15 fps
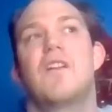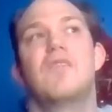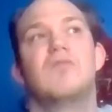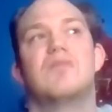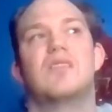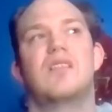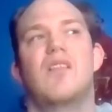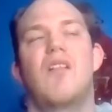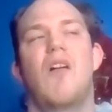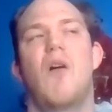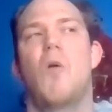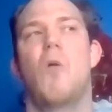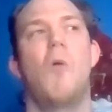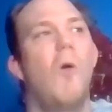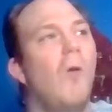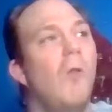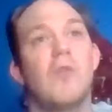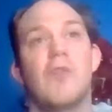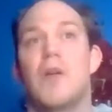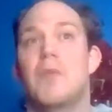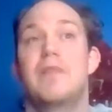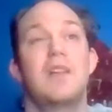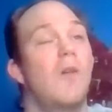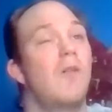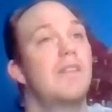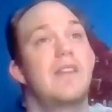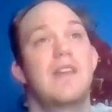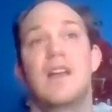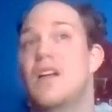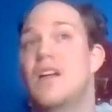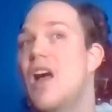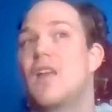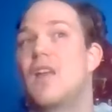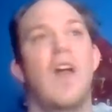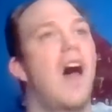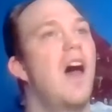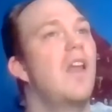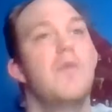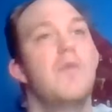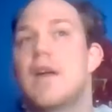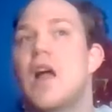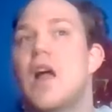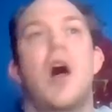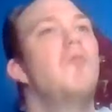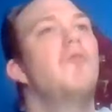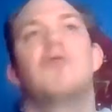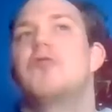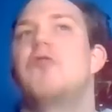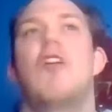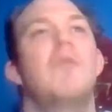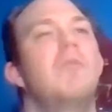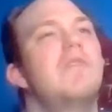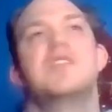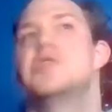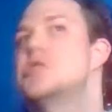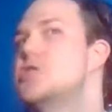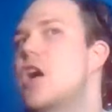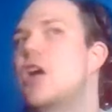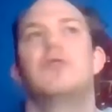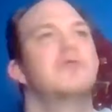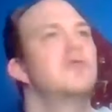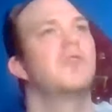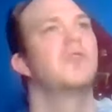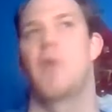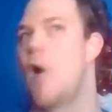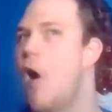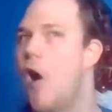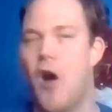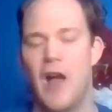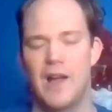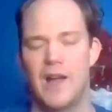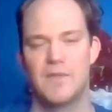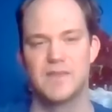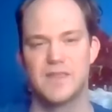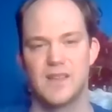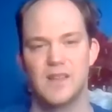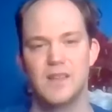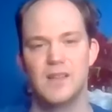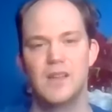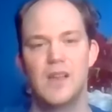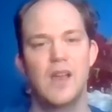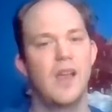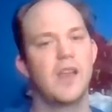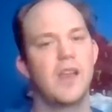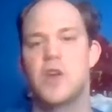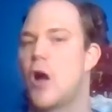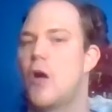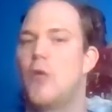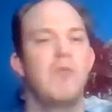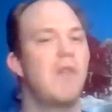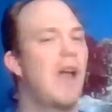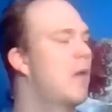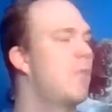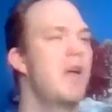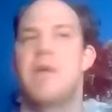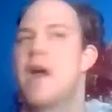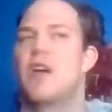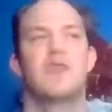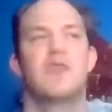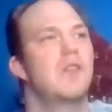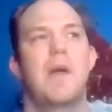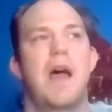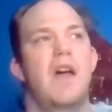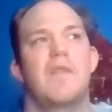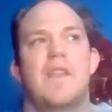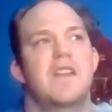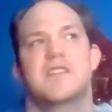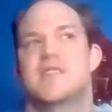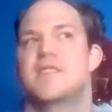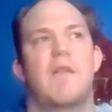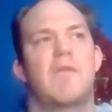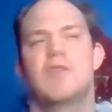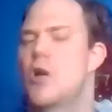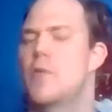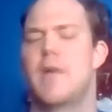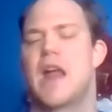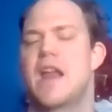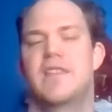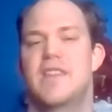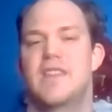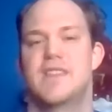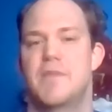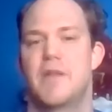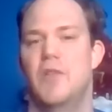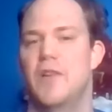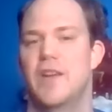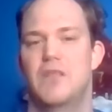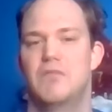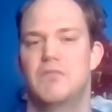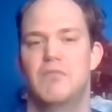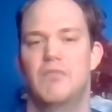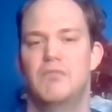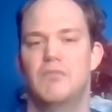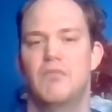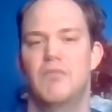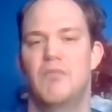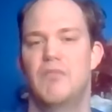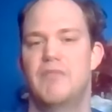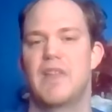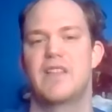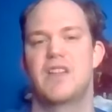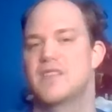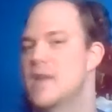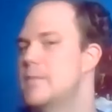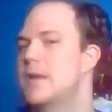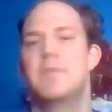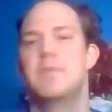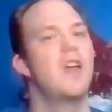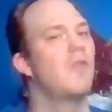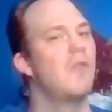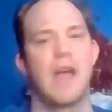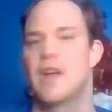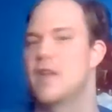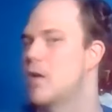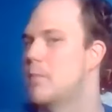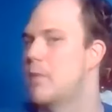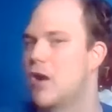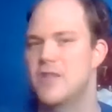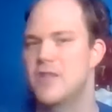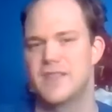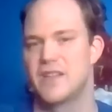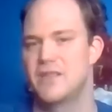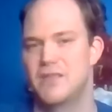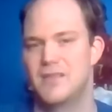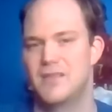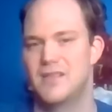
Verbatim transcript: for all of them, you know, a lot of them that come from these sheltered walls. You know how my parents went out? They just never told me I had a disability. They just let me be a regular person.